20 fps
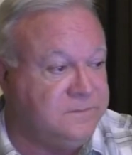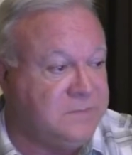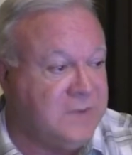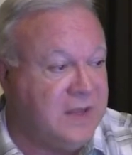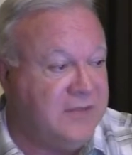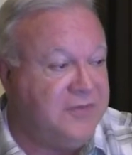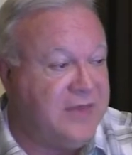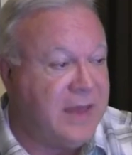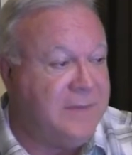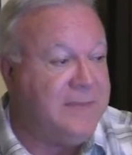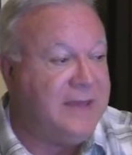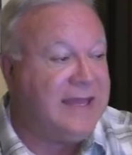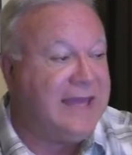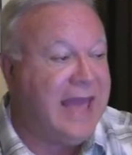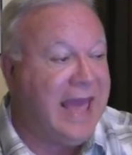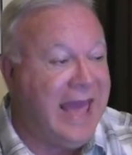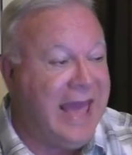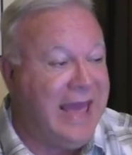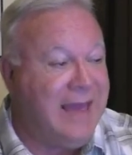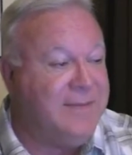They
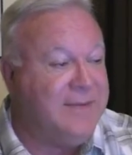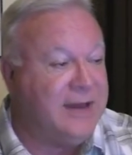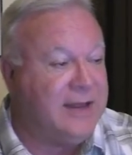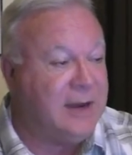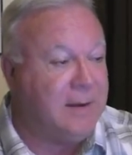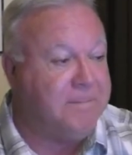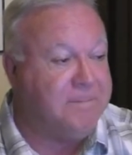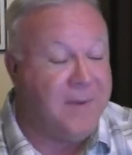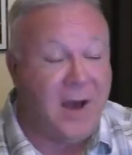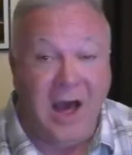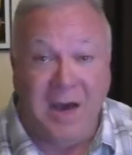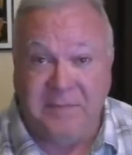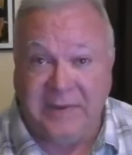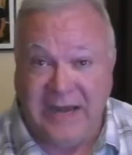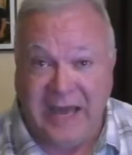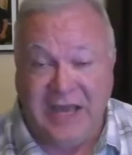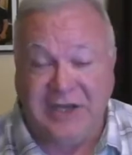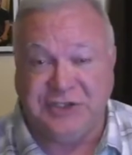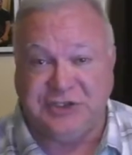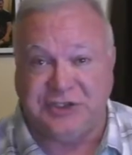became an
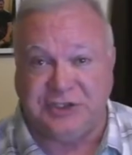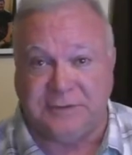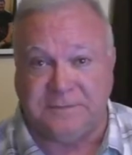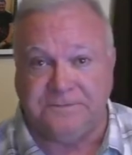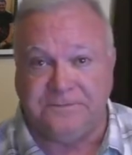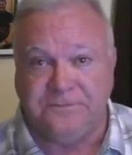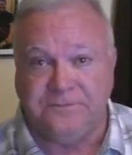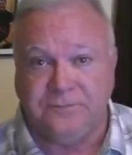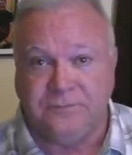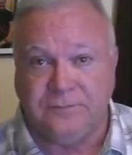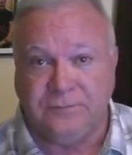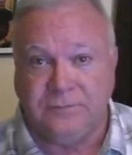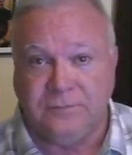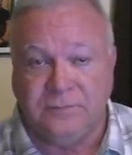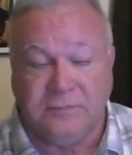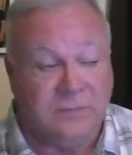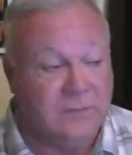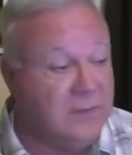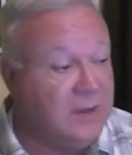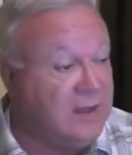abomination,
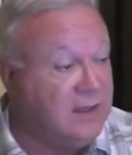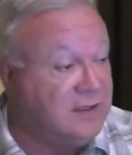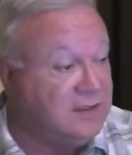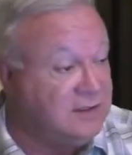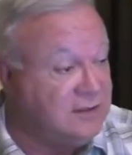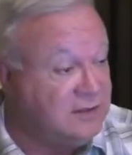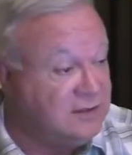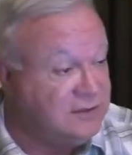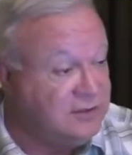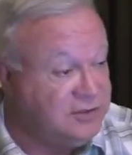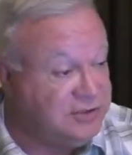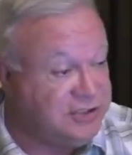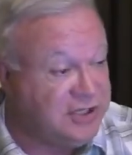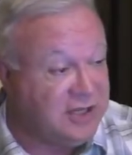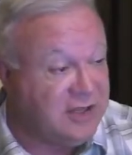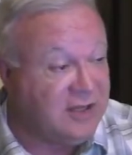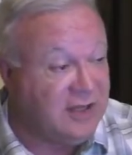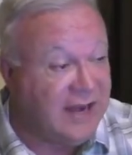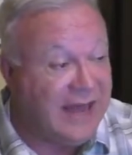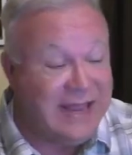
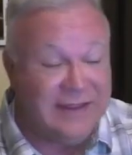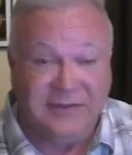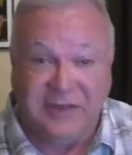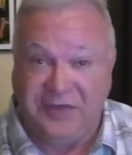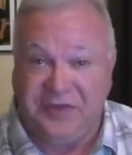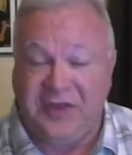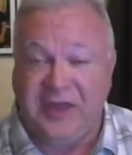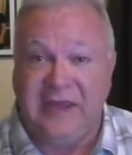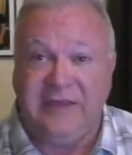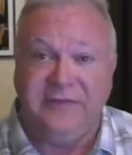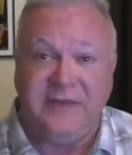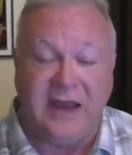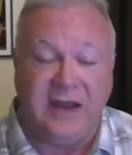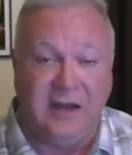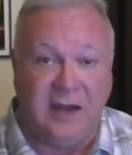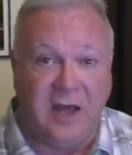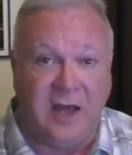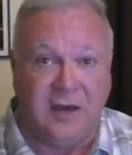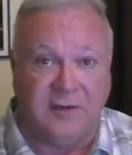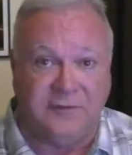just like the thing they
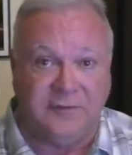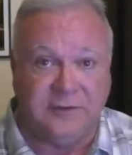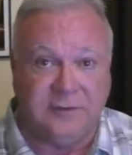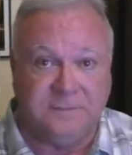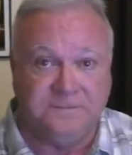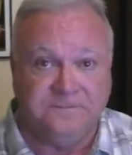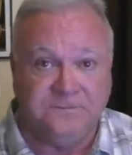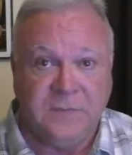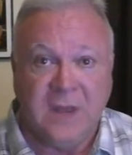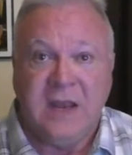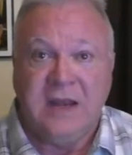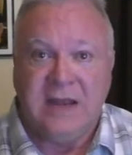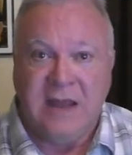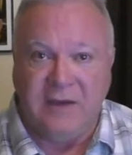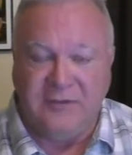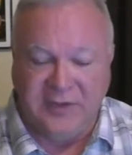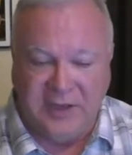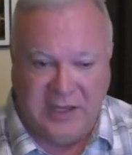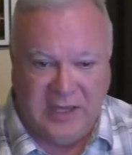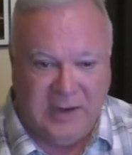loved. Now,
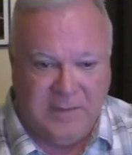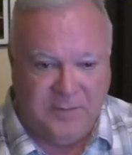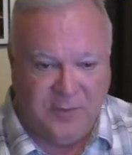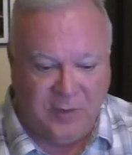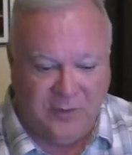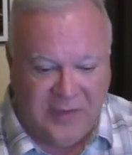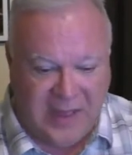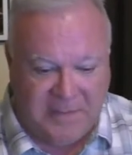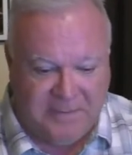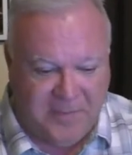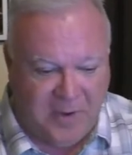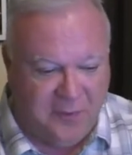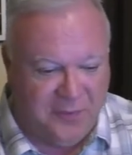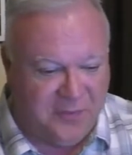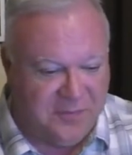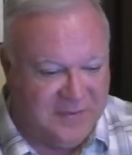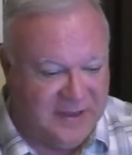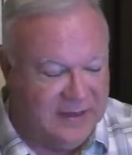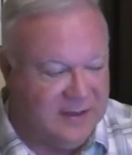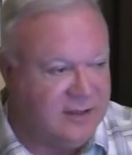in the Hebrew, that both
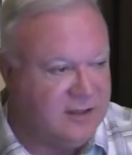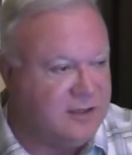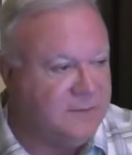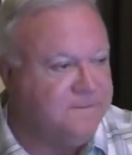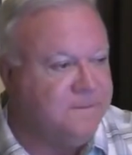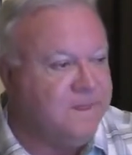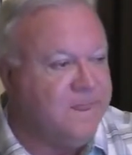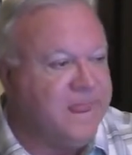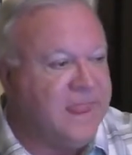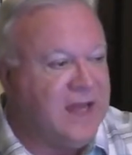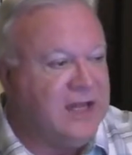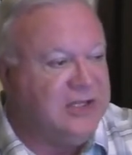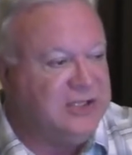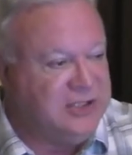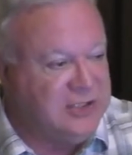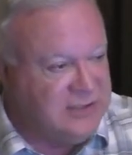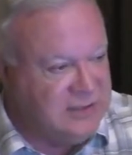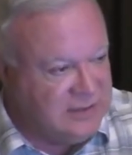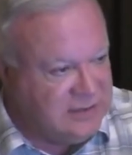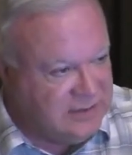means
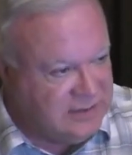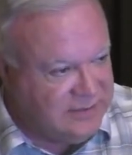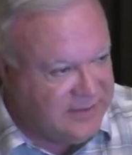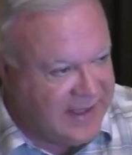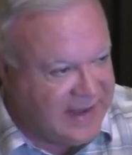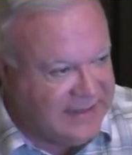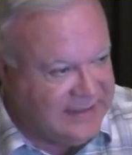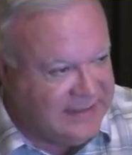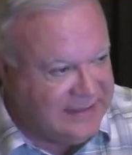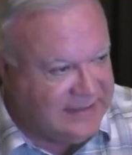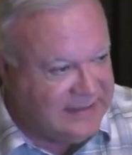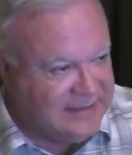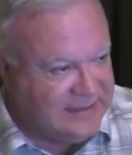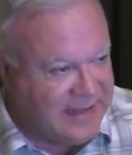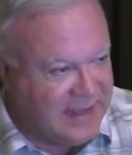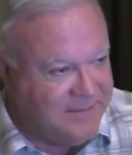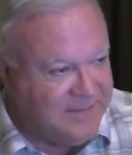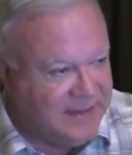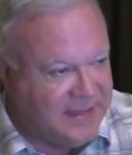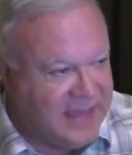they,
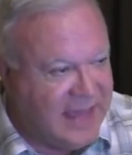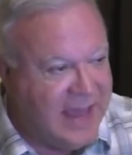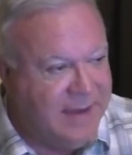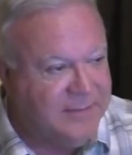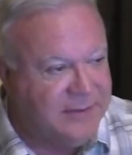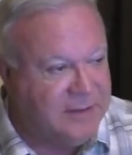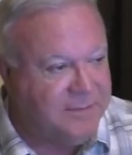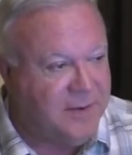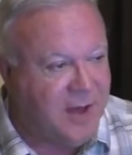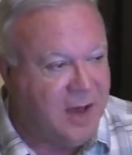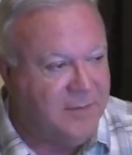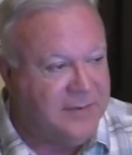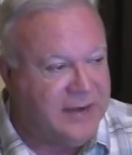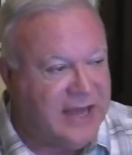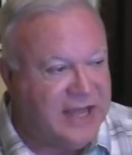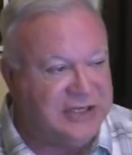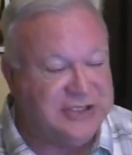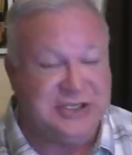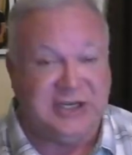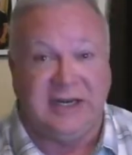they became an
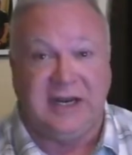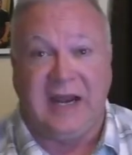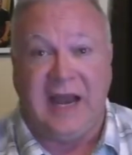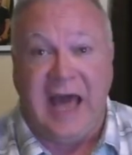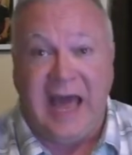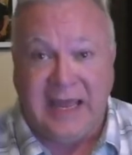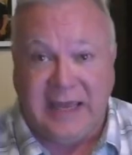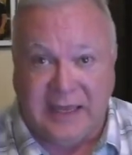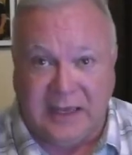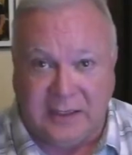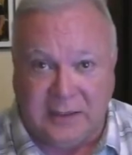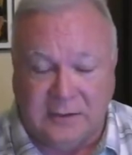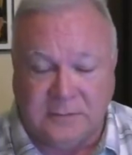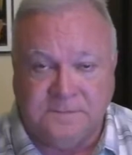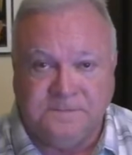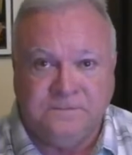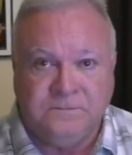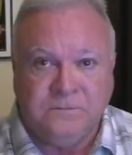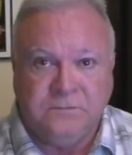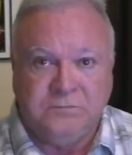abomination like it,
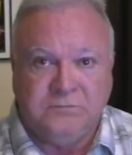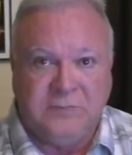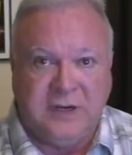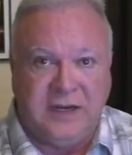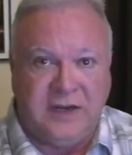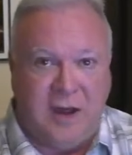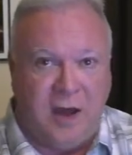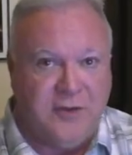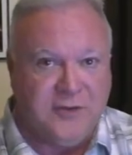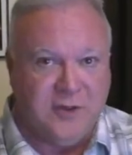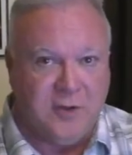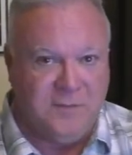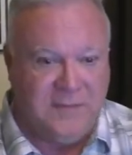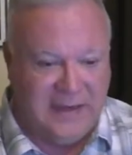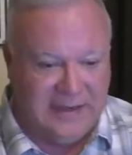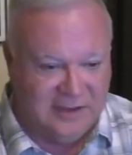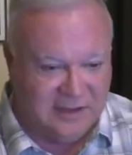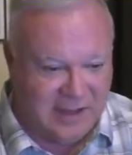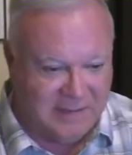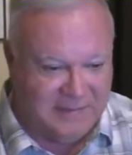but it also
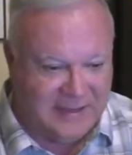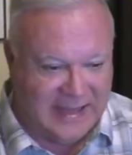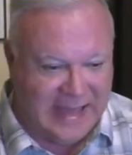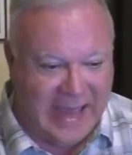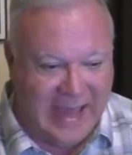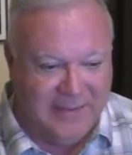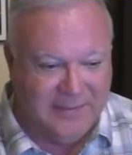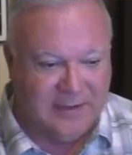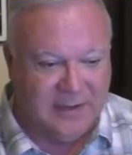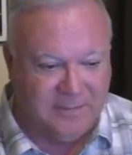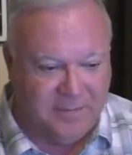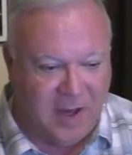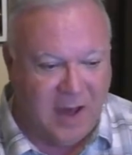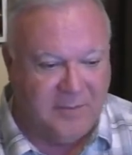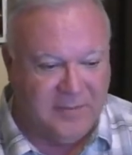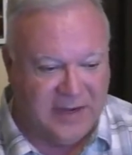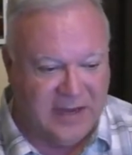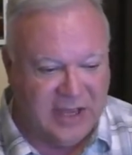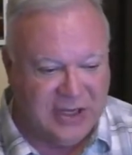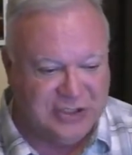means they became an
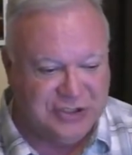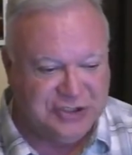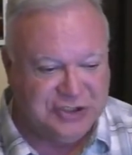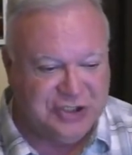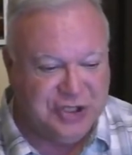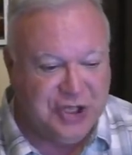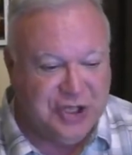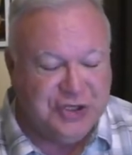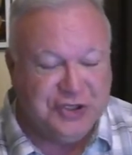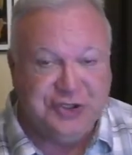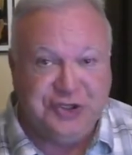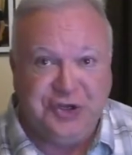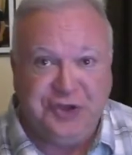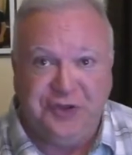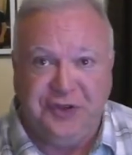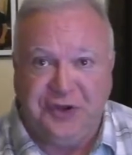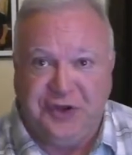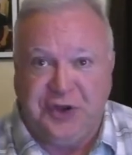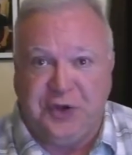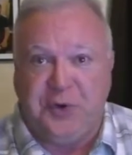abomination to
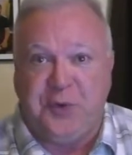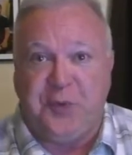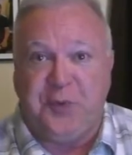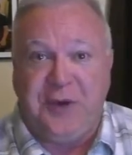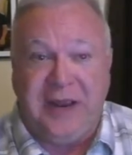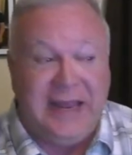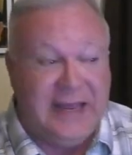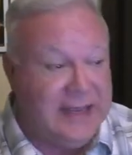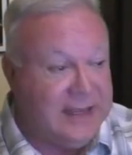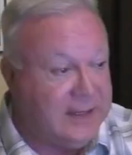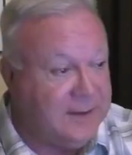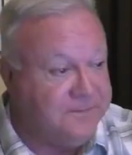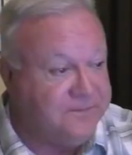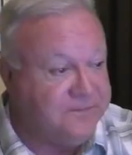the degree